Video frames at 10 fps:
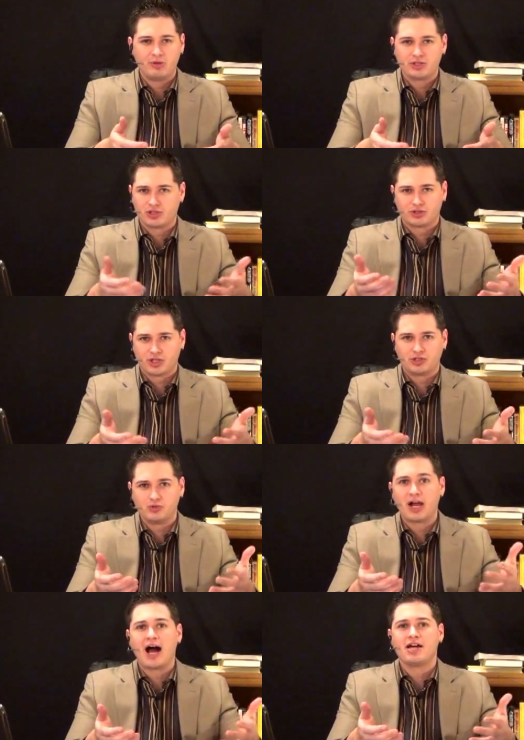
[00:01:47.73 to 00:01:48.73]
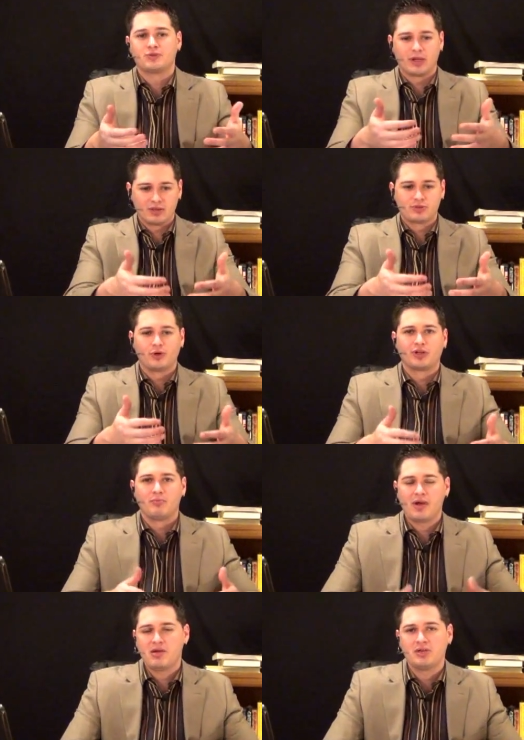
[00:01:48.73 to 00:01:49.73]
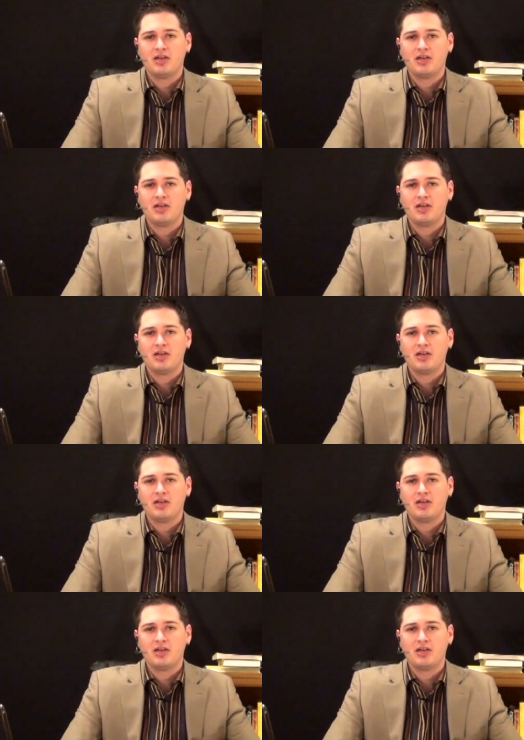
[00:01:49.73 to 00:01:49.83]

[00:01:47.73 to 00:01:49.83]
It just looks like two guys, one of them is holding a baby,